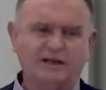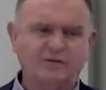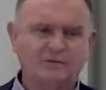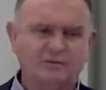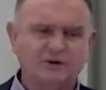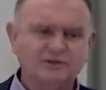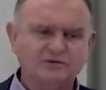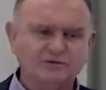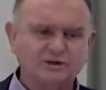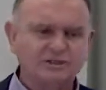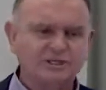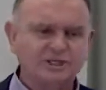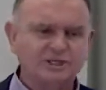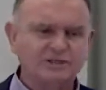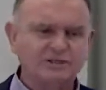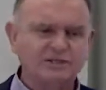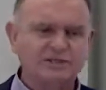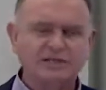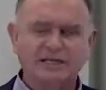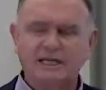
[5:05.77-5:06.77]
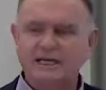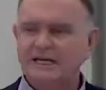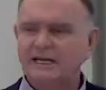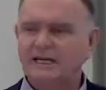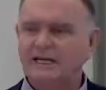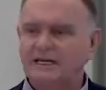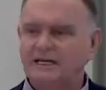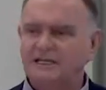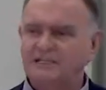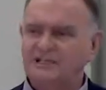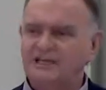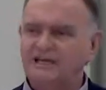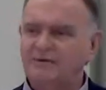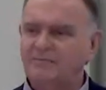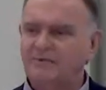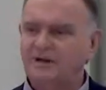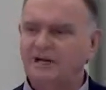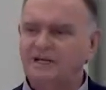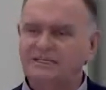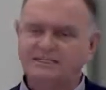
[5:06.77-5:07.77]
which resulted in a team
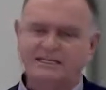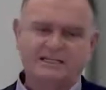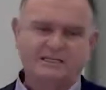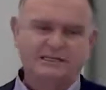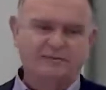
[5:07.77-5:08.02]
being set